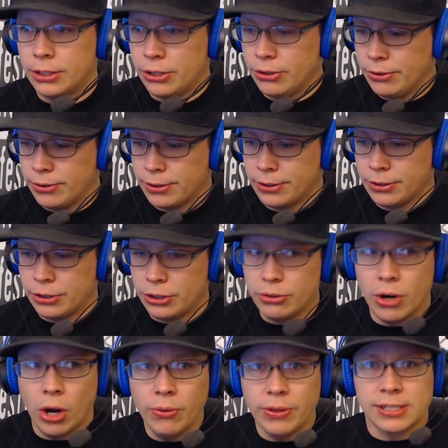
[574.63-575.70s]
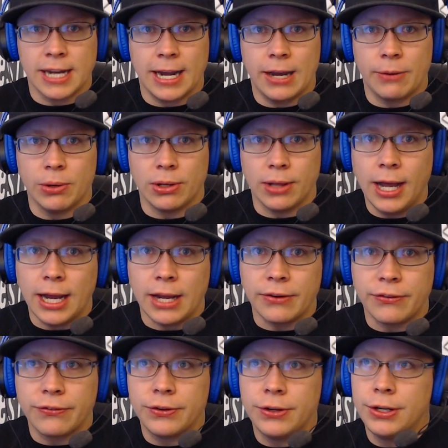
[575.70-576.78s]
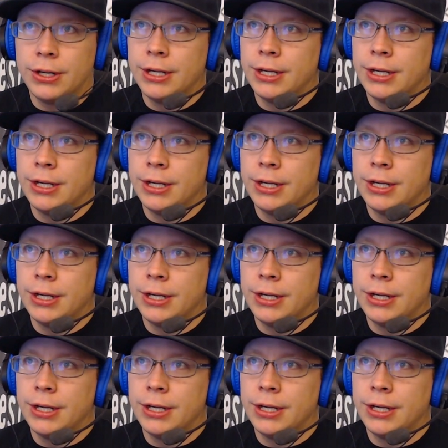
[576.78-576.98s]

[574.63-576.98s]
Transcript: You know this guy in real life.